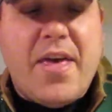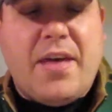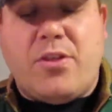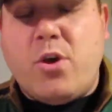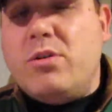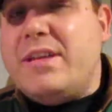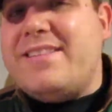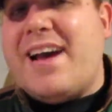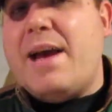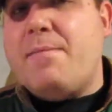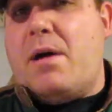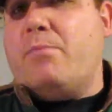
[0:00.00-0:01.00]
And the only
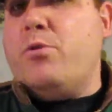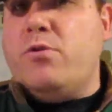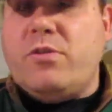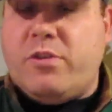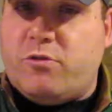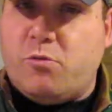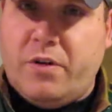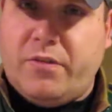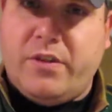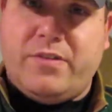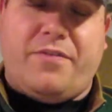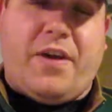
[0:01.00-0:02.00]
time I'm using a
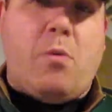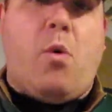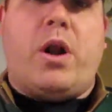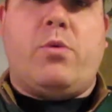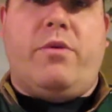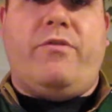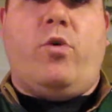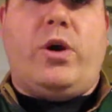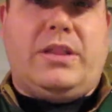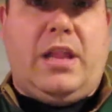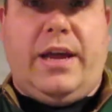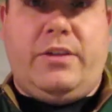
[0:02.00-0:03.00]
swivel is if I want to
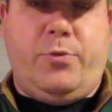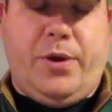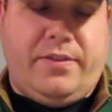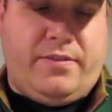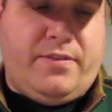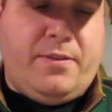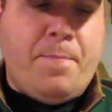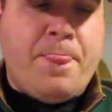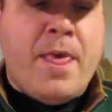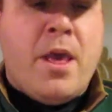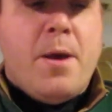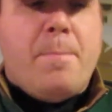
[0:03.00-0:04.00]
avoid line twists.
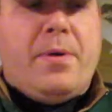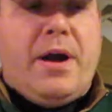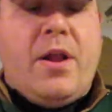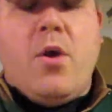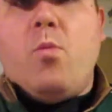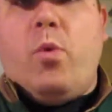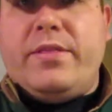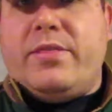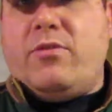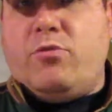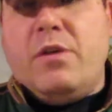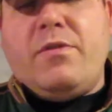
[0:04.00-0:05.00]
But what
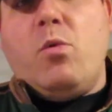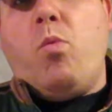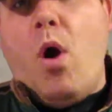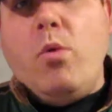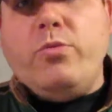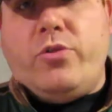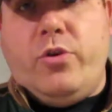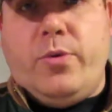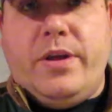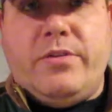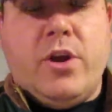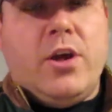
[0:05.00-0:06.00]
the swivel won't
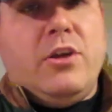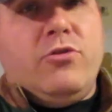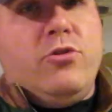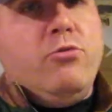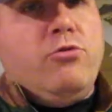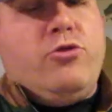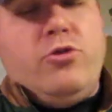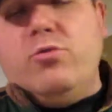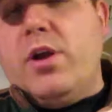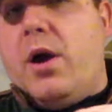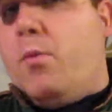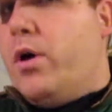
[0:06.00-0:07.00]
do is you do
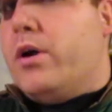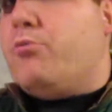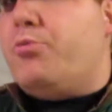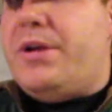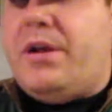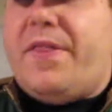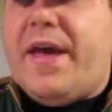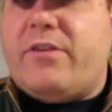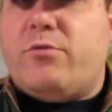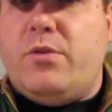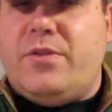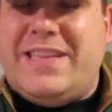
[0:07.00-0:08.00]
not want to reel
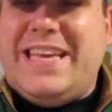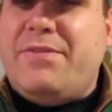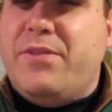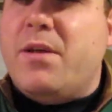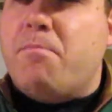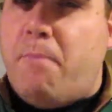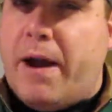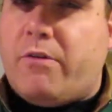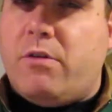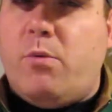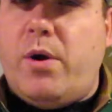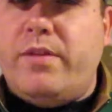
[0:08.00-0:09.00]
that swivel, even the
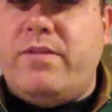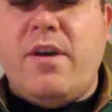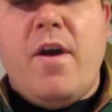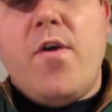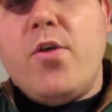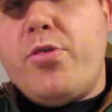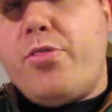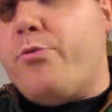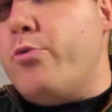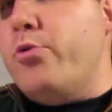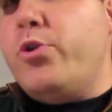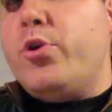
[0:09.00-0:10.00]
micro ones,
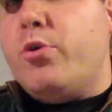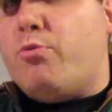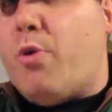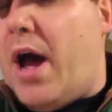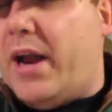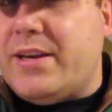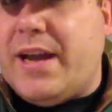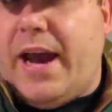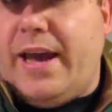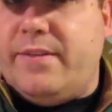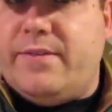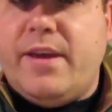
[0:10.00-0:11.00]
through your rod
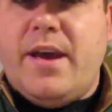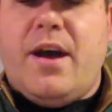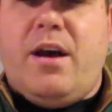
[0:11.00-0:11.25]
guides.